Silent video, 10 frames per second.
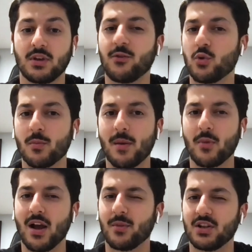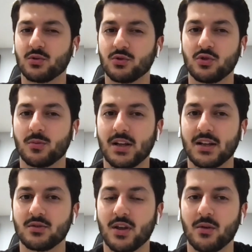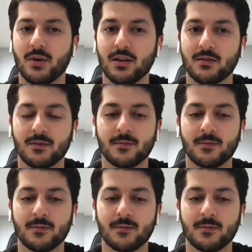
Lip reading: If you remember how many schools you applied to, by the way.